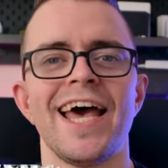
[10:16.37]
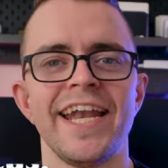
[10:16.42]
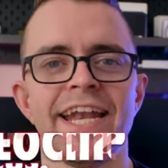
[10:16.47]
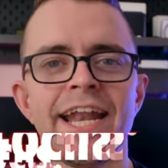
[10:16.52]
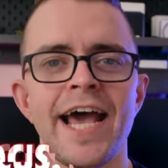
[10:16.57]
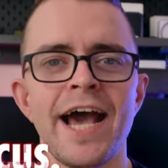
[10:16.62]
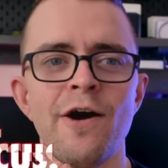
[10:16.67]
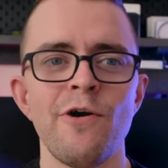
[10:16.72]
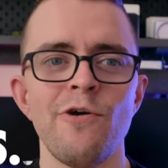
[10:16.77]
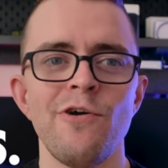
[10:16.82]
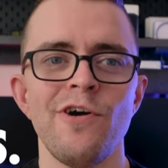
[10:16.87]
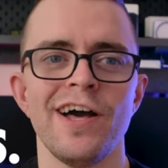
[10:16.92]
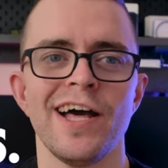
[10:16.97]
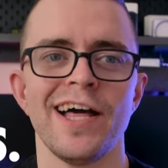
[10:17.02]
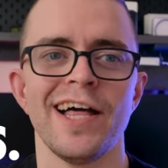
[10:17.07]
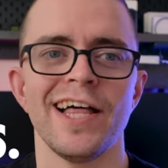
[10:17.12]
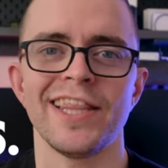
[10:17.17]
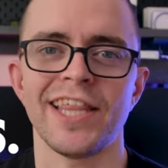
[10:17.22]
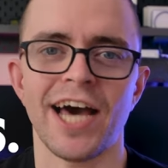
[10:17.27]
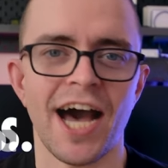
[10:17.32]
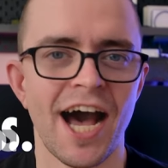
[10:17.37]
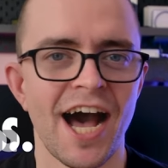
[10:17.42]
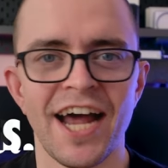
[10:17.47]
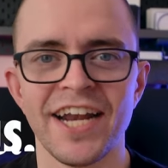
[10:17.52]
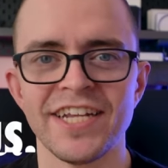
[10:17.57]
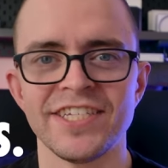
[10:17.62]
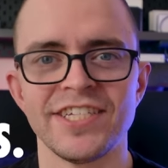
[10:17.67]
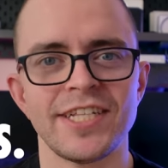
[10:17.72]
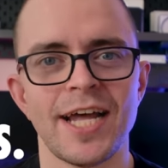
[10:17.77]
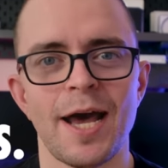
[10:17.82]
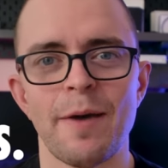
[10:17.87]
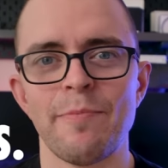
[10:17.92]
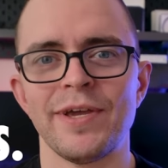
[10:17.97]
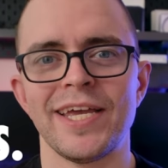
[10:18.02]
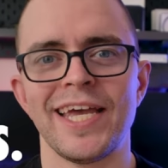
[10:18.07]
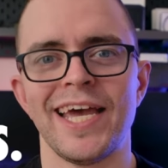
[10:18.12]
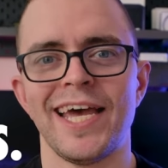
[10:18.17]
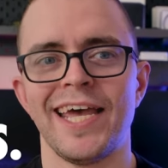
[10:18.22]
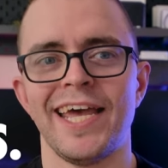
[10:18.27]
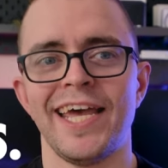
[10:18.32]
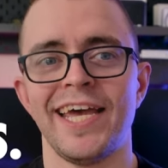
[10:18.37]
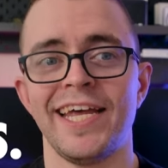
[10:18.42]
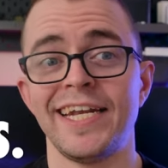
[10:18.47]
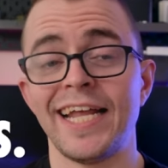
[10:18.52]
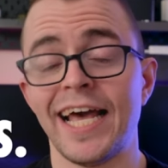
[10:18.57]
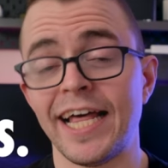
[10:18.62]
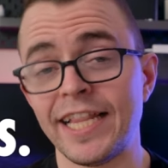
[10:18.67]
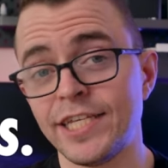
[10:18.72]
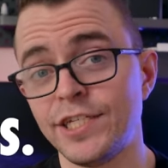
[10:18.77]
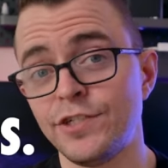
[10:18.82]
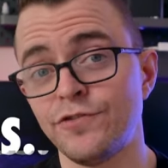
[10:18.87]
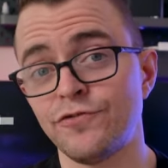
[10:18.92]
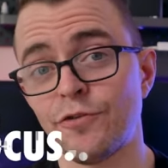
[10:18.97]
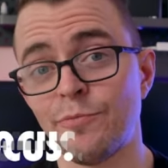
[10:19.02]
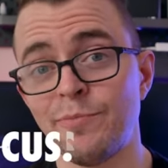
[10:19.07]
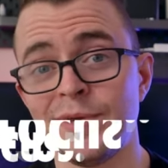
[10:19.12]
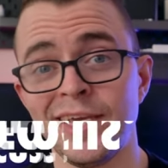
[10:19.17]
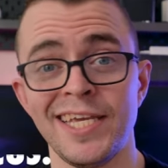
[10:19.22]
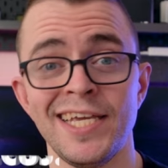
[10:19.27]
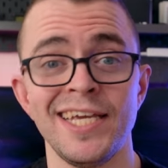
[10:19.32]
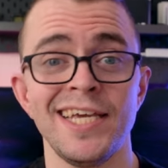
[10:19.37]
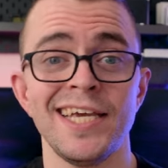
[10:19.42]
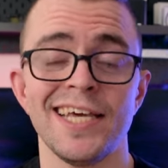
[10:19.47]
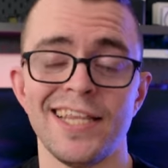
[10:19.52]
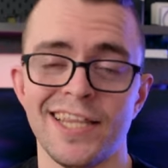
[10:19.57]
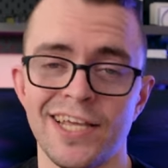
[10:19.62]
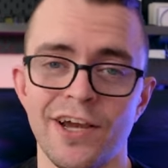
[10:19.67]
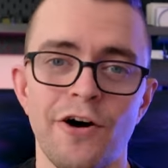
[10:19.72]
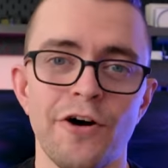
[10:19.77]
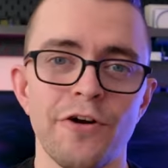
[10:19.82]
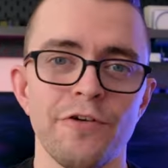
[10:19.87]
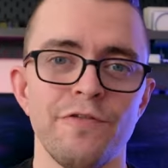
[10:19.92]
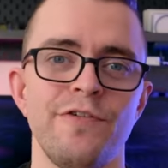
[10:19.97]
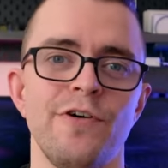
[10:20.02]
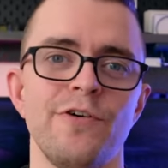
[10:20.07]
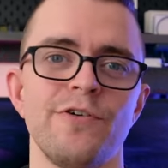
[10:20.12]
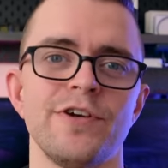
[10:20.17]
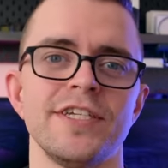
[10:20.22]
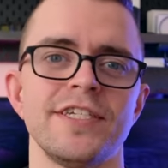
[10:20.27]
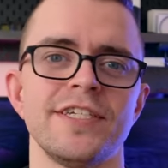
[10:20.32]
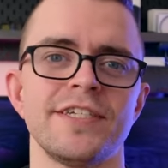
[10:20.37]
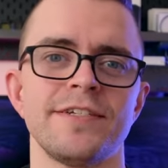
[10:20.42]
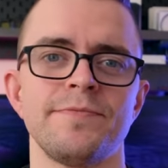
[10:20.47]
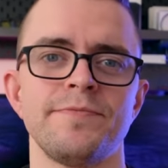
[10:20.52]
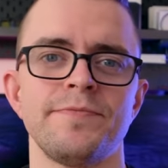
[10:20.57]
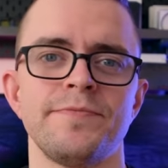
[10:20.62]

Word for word: And now, the hottest topic at hand, at least for me, the autofocus.